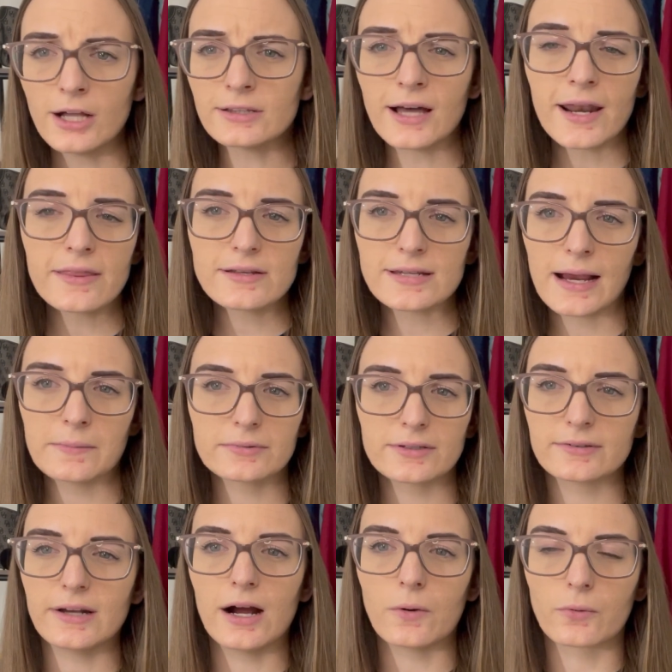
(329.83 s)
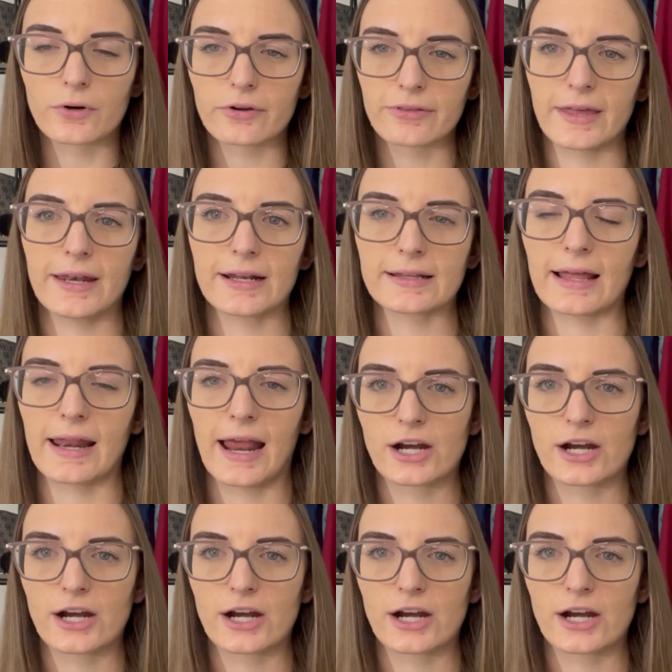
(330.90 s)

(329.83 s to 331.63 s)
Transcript: a lot of the times it's not worth getting that